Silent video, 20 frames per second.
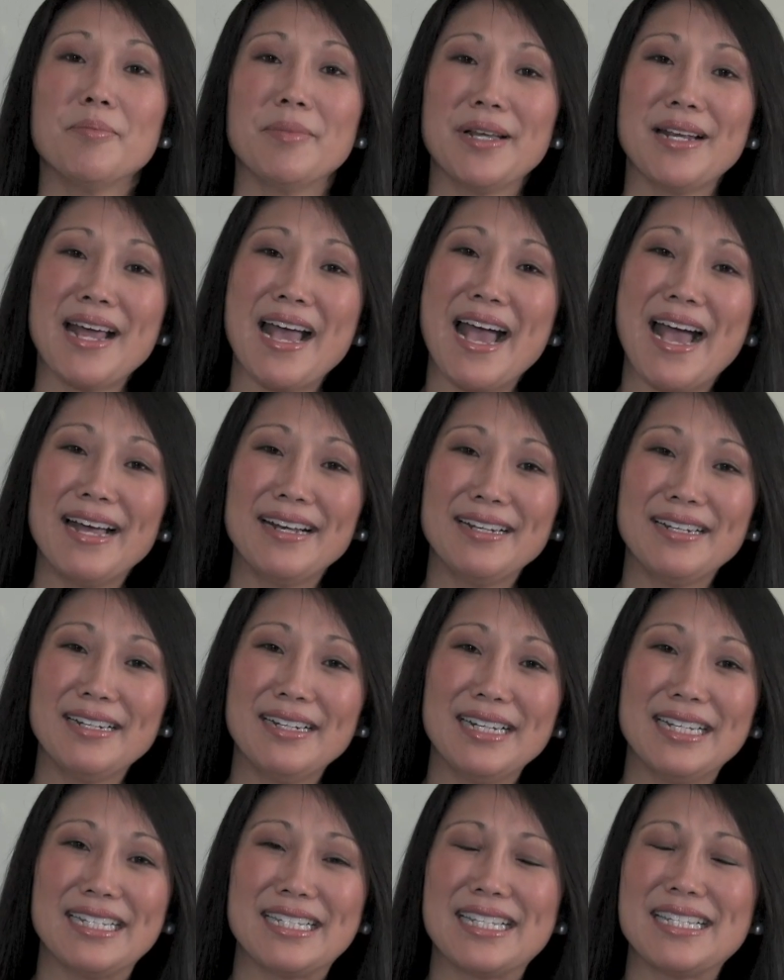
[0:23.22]

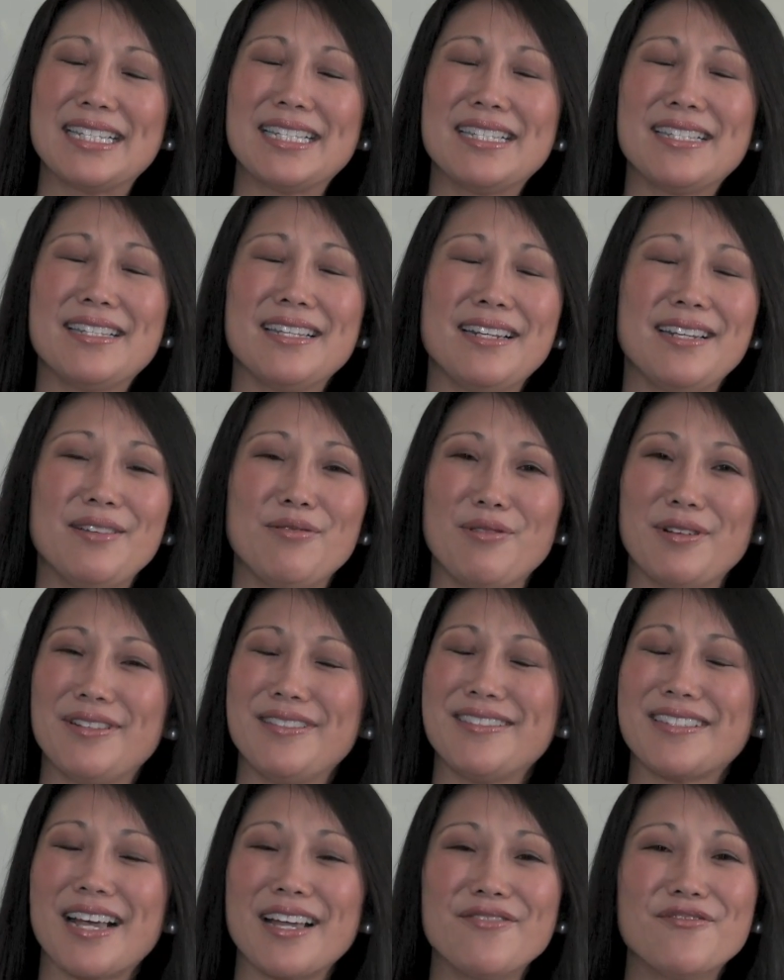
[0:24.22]
Manhattan is a city
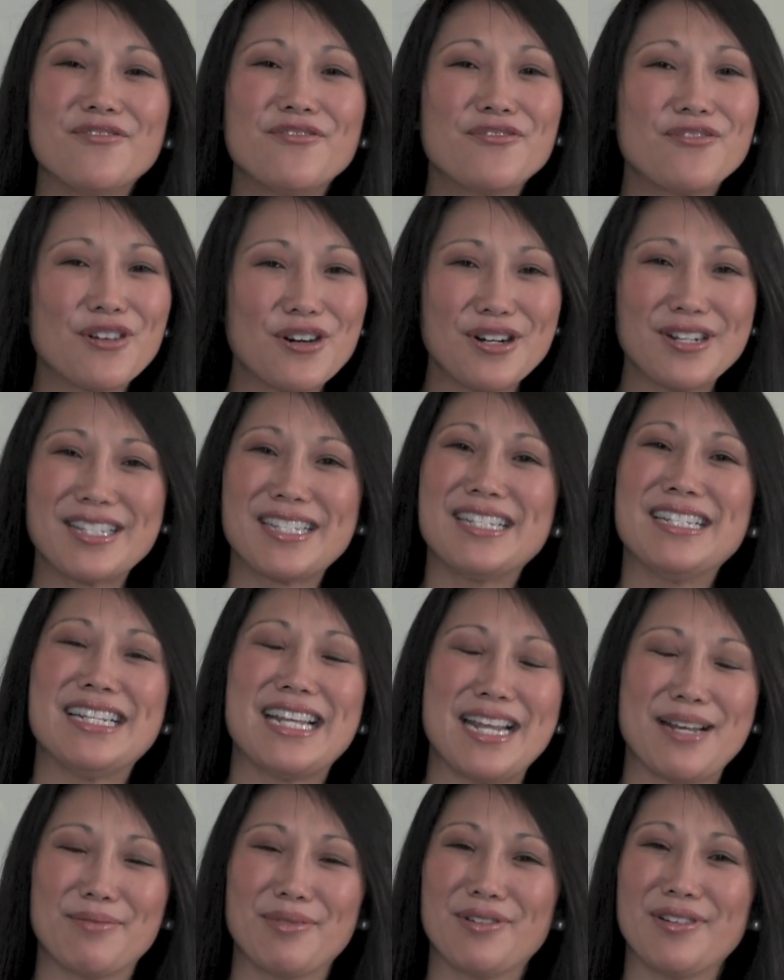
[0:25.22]
with diverse
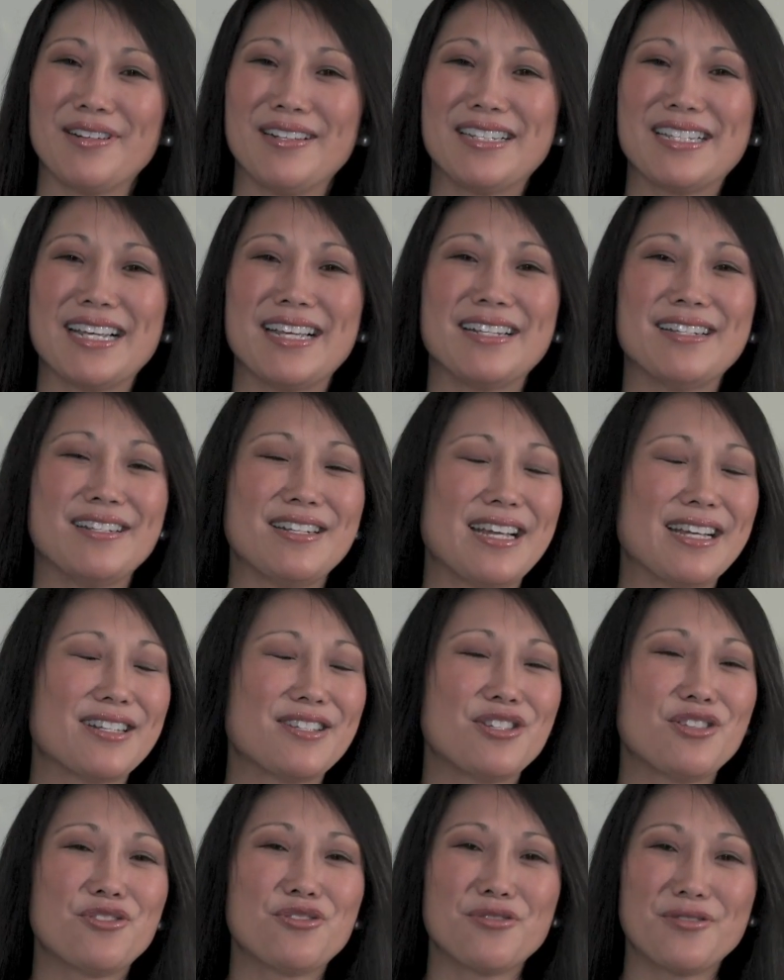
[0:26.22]
neighborhoods and
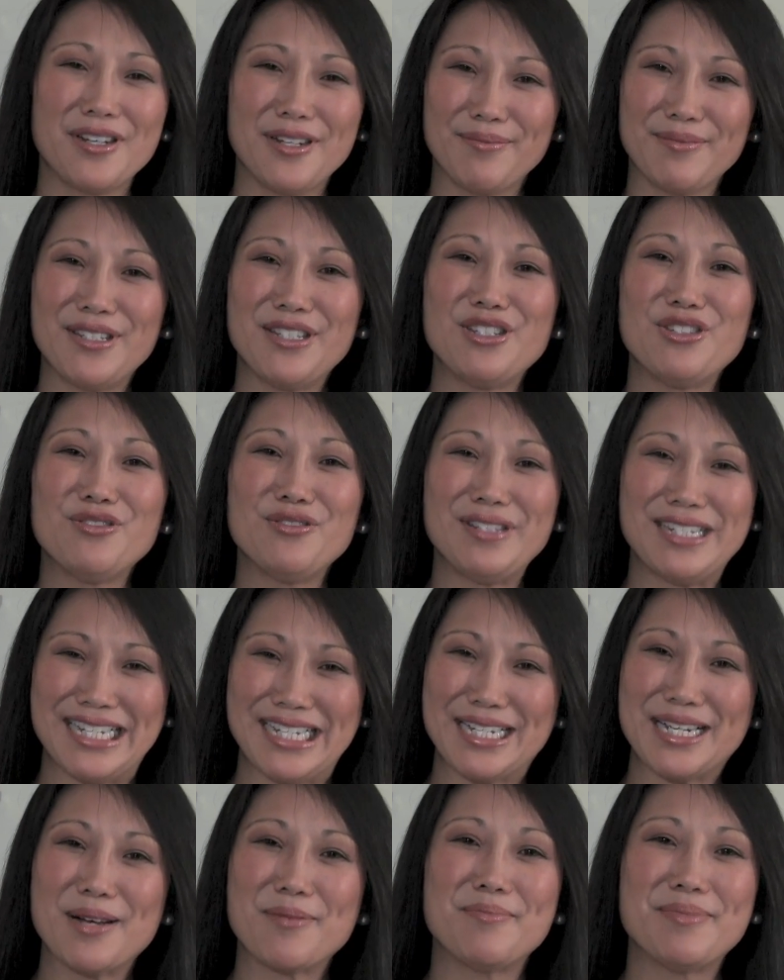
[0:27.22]
extremely
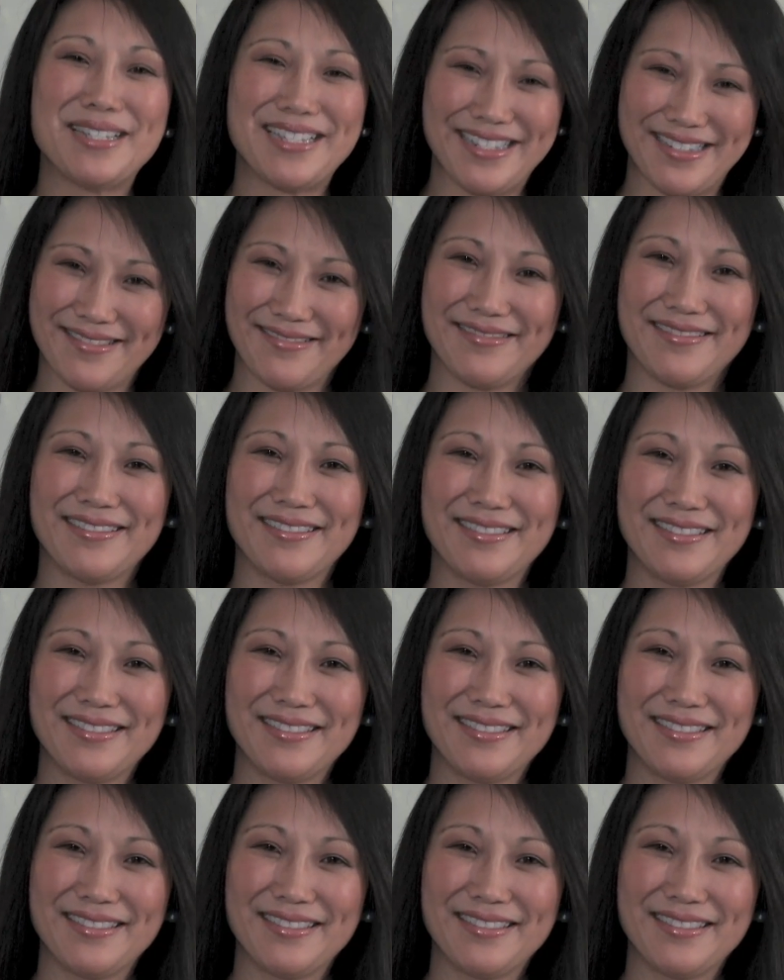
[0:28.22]
unique appeal.